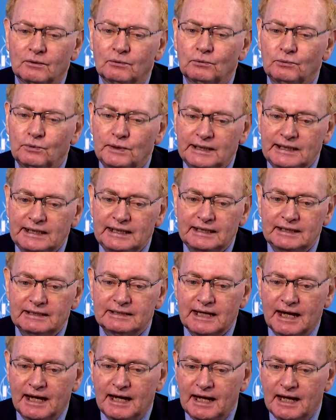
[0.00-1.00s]
We
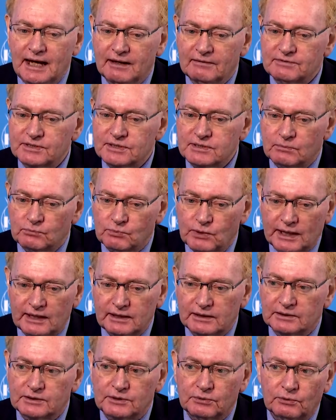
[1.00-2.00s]
need to have some
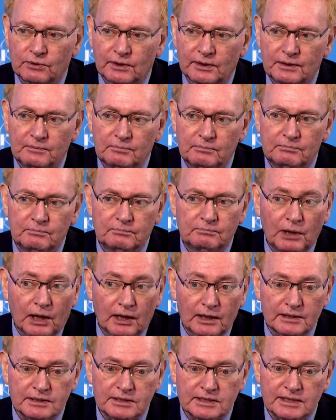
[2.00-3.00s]
regulatory
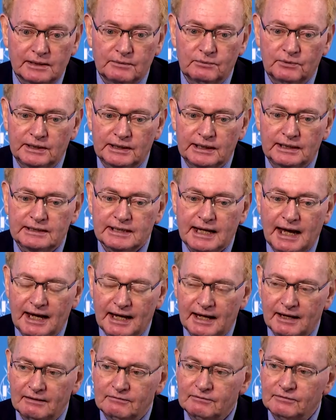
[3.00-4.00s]
policy. We need to
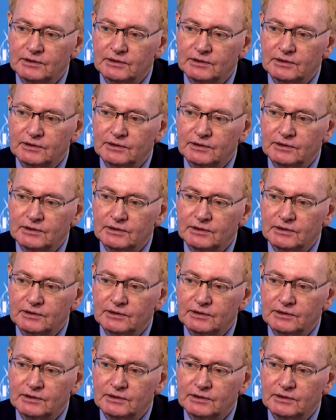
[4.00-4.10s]
have